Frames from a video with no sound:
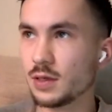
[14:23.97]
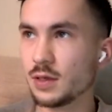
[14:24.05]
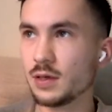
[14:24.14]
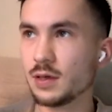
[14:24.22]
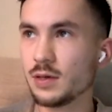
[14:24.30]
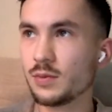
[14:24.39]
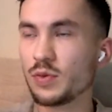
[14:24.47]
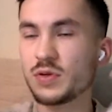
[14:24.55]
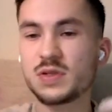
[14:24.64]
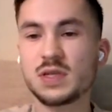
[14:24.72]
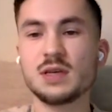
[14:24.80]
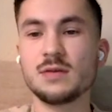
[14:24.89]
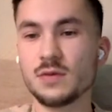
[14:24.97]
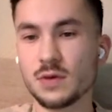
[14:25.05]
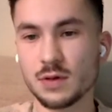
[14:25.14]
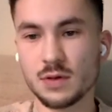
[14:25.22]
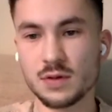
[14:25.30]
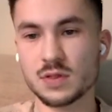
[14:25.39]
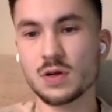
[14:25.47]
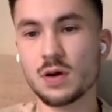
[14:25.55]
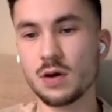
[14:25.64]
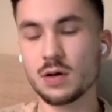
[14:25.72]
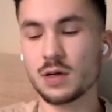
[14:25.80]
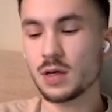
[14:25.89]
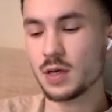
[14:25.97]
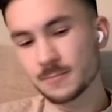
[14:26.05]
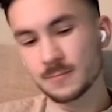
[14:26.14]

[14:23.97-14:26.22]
uh, perceive the the song.